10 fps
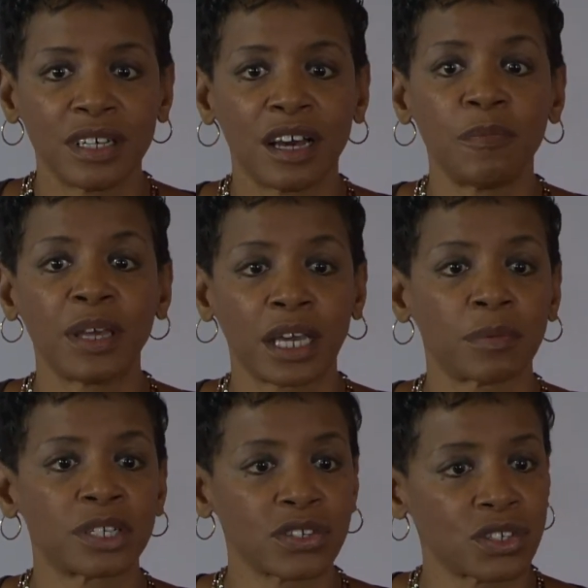of being
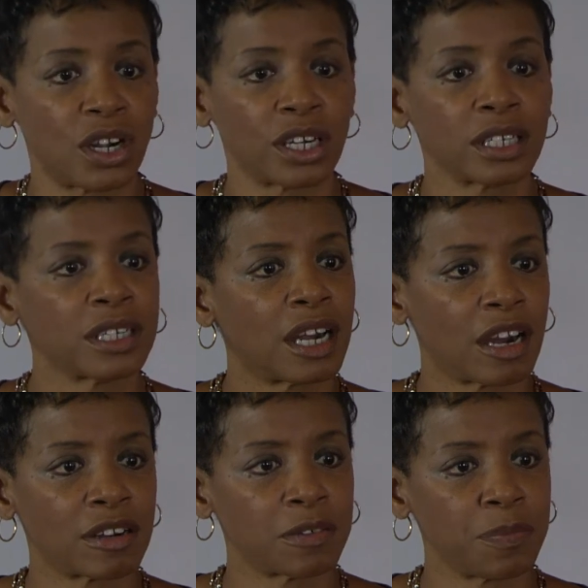able to start
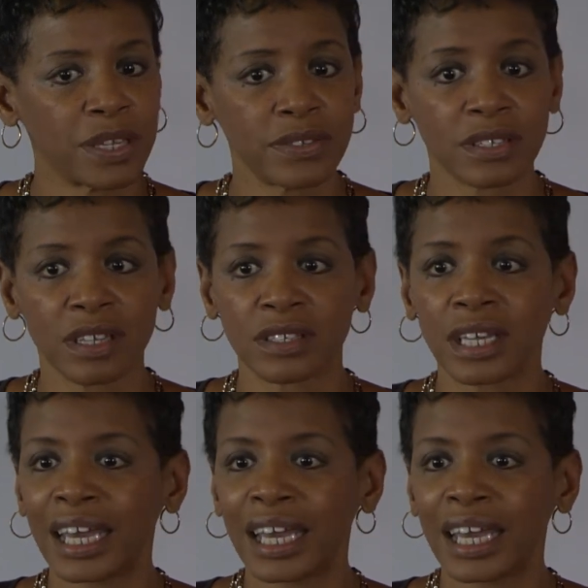our own businesses,